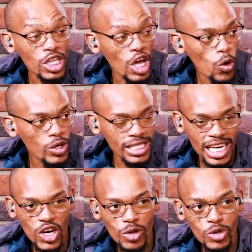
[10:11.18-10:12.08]
their whole
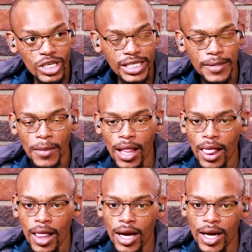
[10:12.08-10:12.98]
entire community.
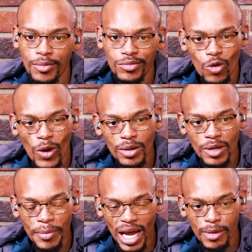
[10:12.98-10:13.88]

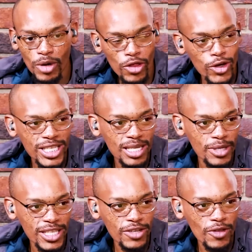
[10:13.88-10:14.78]
Black people are
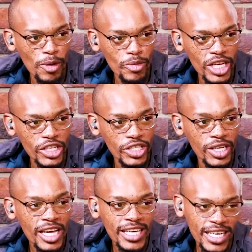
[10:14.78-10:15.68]
13% of the population.
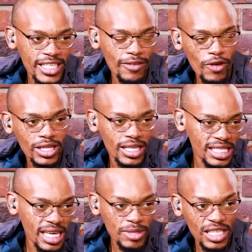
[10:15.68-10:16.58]
Yes, they've got the
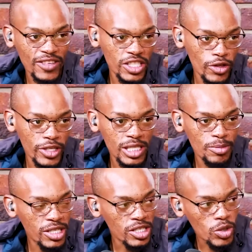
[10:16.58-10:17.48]
same 70-30
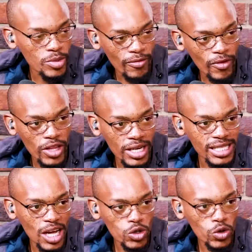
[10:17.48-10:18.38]
split in terms of fatherless
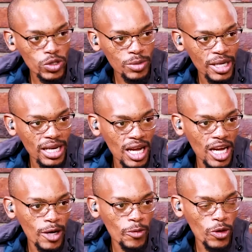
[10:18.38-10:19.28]
households. But
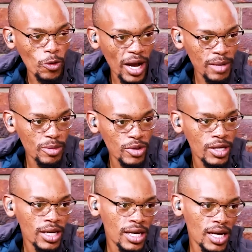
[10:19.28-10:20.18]
with white people,
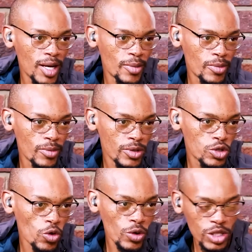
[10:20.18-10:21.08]

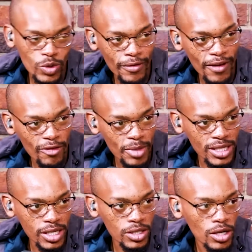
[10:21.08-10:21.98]
only
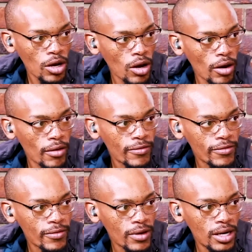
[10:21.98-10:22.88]
25%
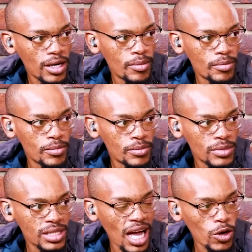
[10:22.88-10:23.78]
of
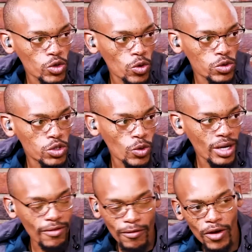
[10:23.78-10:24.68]
the households don't
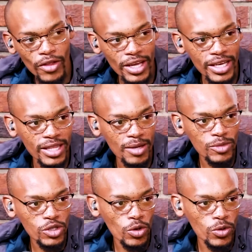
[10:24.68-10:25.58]
have a father in them.
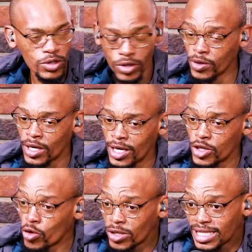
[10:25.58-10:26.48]
So,
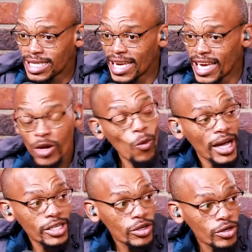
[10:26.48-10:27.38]
you don't see any
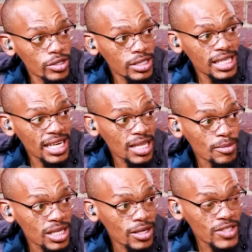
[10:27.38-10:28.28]
white girls selling
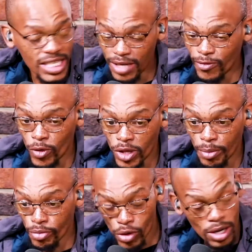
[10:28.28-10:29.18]
themselves except for the
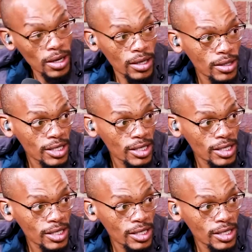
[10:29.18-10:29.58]
poor